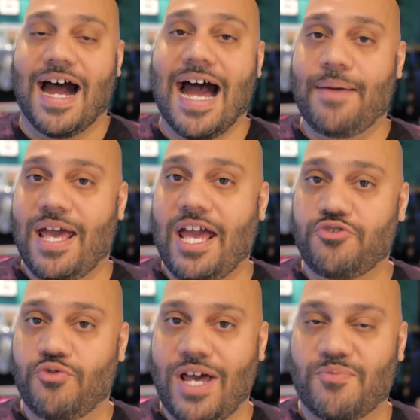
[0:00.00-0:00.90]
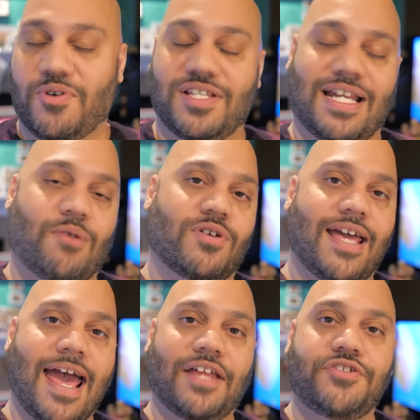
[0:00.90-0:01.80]
I'm Andru Edwards, and I will
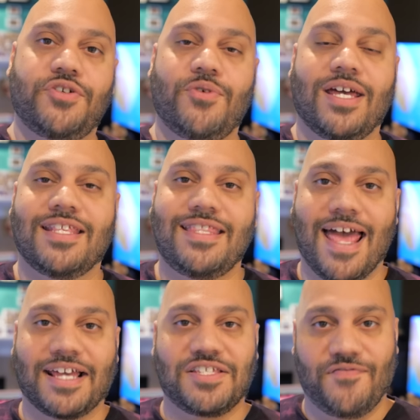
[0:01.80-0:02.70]
catch you in the next